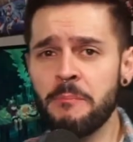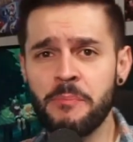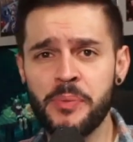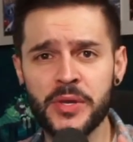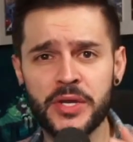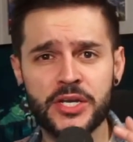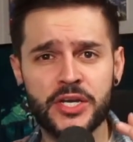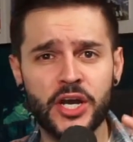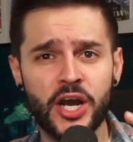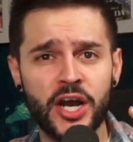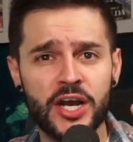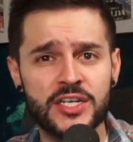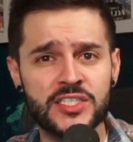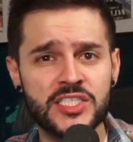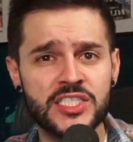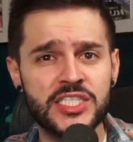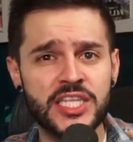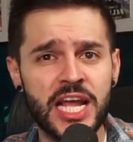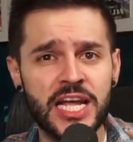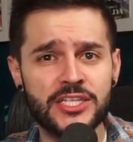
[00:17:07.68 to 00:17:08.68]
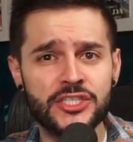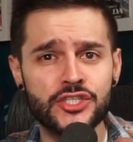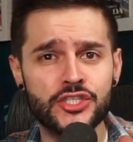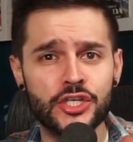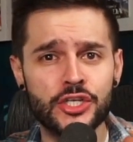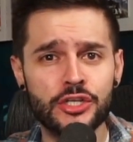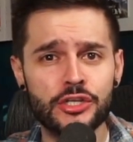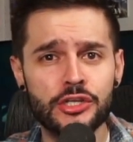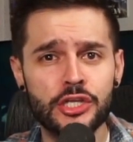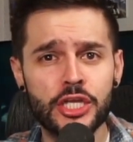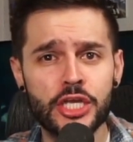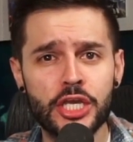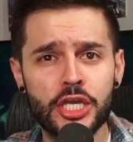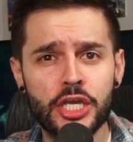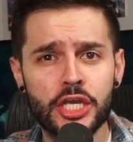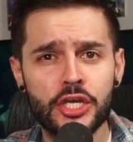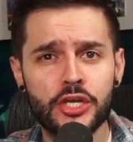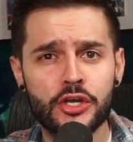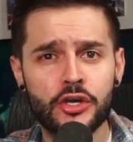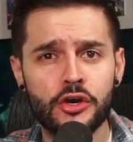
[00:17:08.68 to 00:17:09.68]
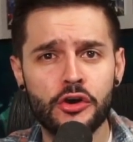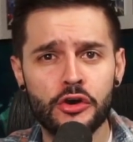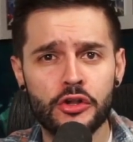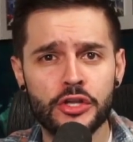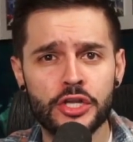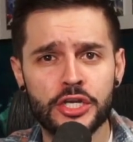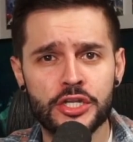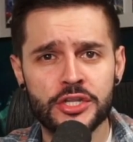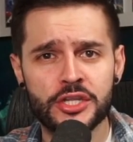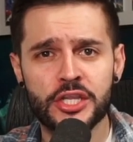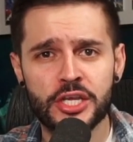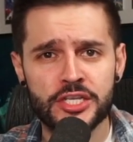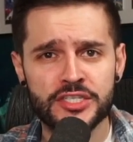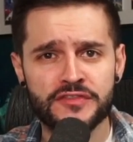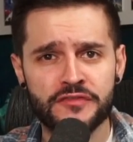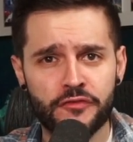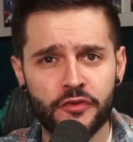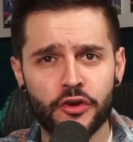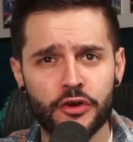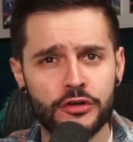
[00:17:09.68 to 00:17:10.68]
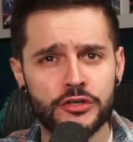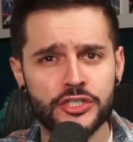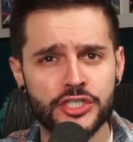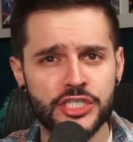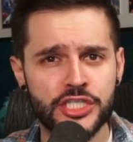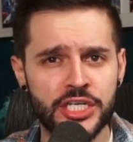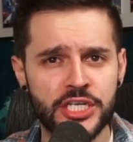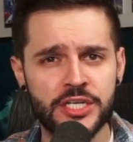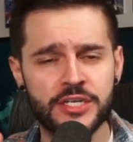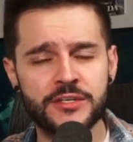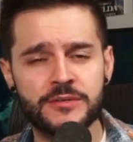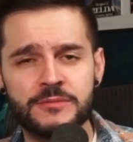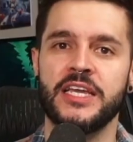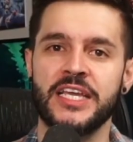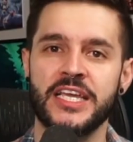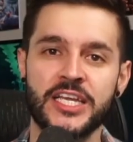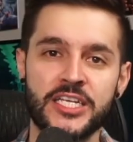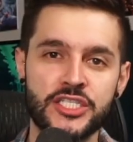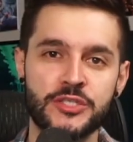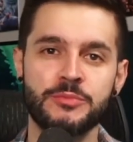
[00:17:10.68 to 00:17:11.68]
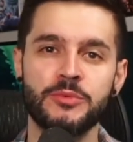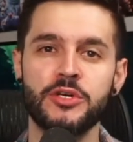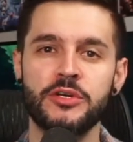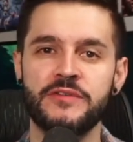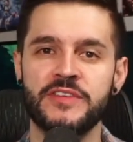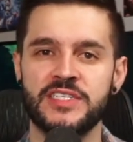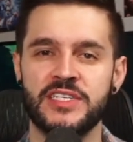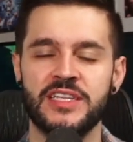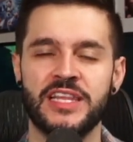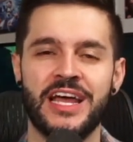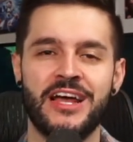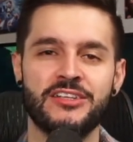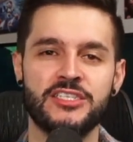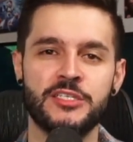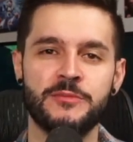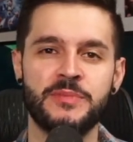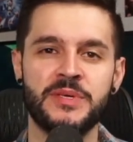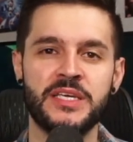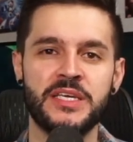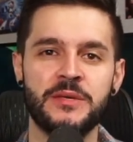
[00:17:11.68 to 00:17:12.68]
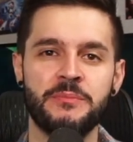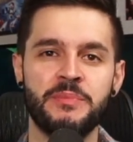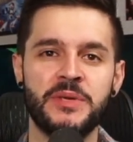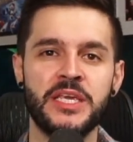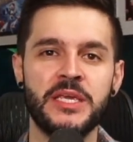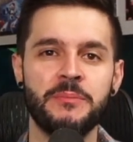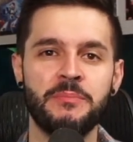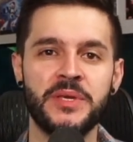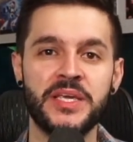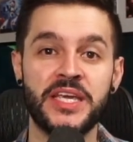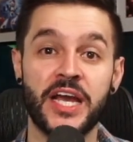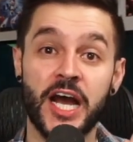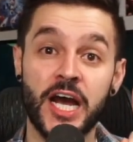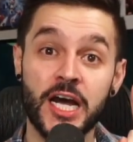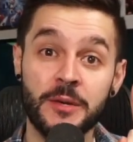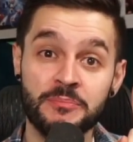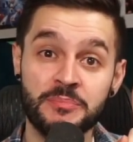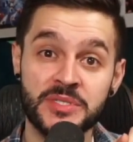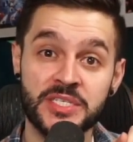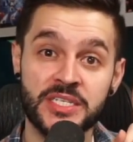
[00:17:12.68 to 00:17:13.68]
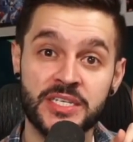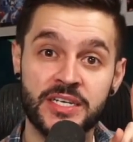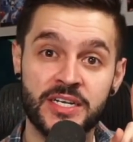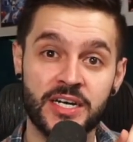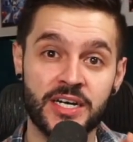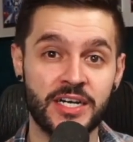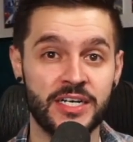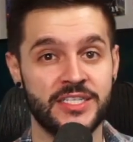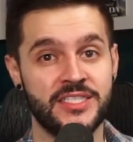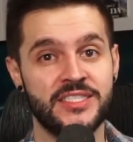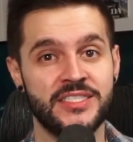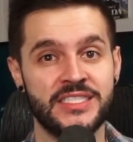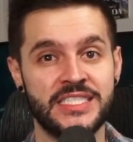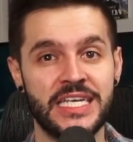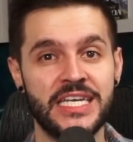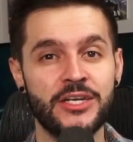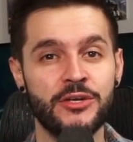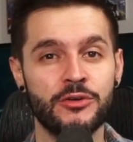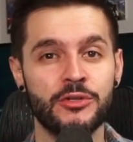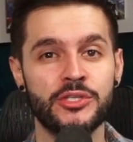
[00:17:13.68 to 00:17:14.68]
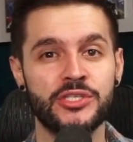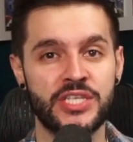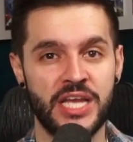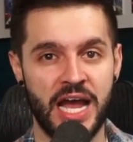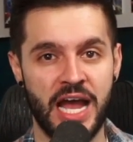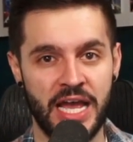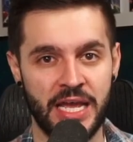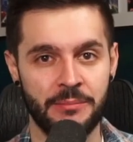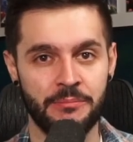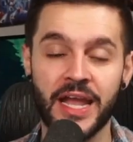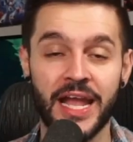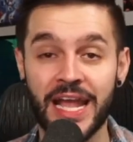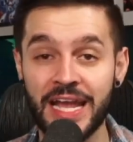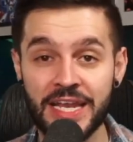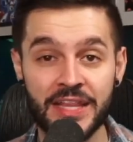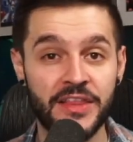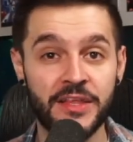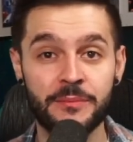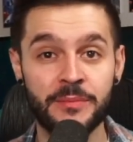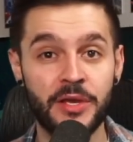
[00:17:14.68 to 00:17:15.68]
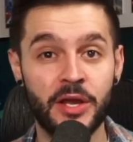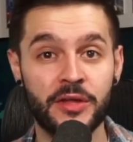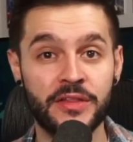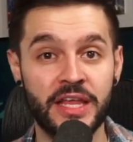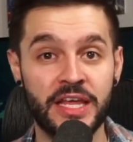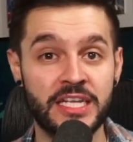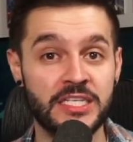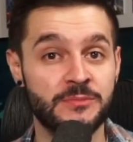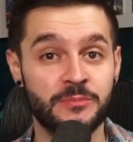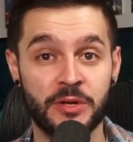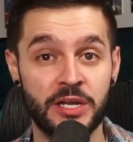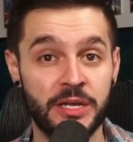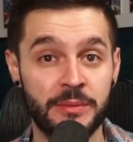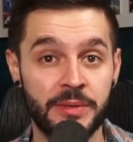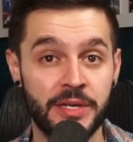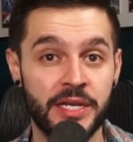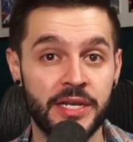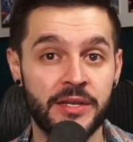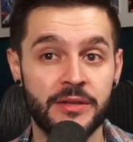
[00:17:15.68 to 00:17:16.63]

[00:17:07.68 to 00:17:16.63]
Because that's illegal in this version. Each move is allowed to be PP upped a single time. Anything beyond that is prohibited.